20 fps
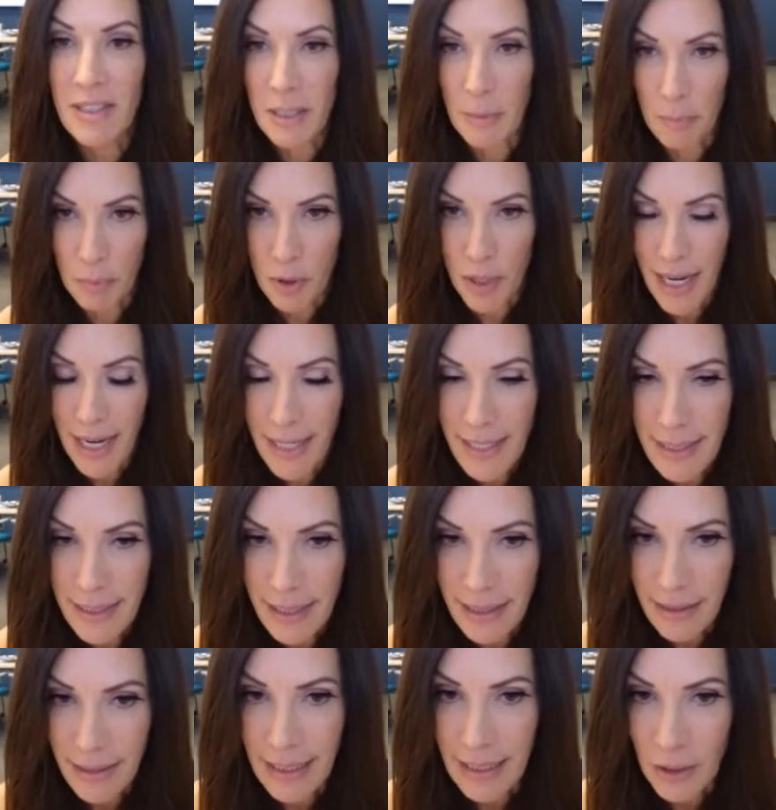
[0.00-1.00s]

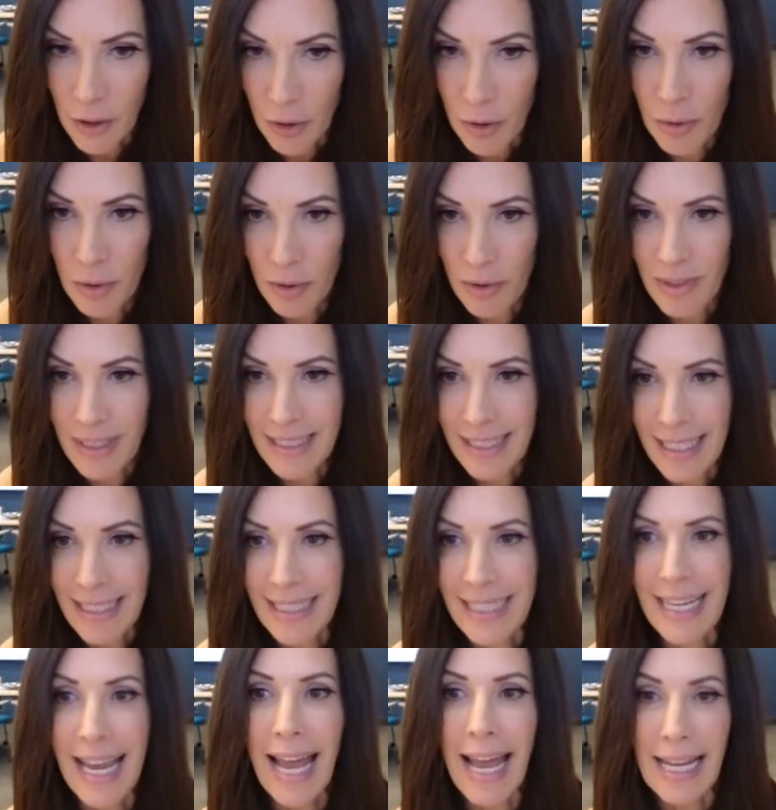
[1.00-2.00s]
Surprisingly, Google
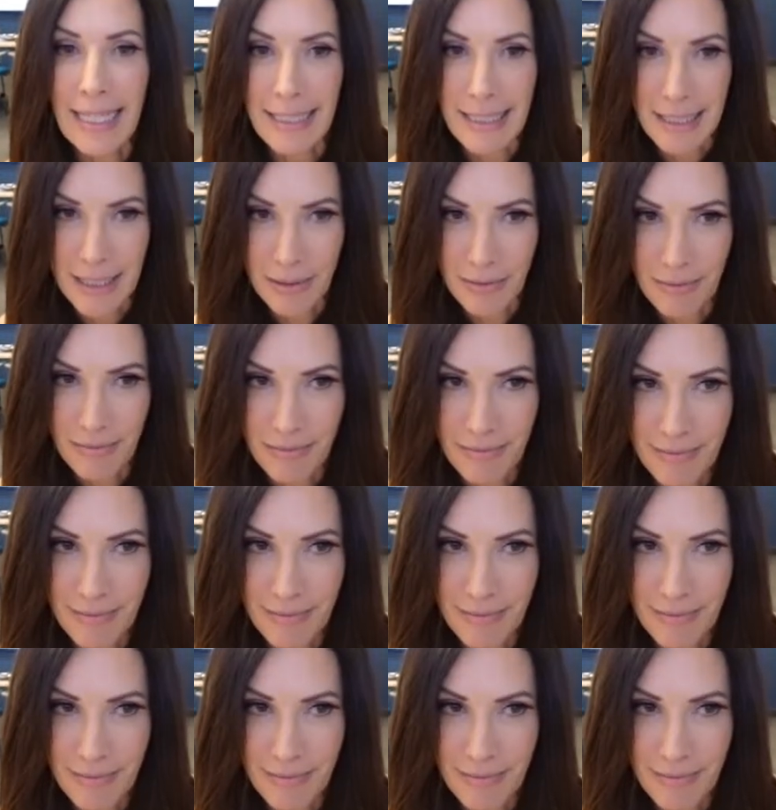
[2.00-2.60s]
said yes.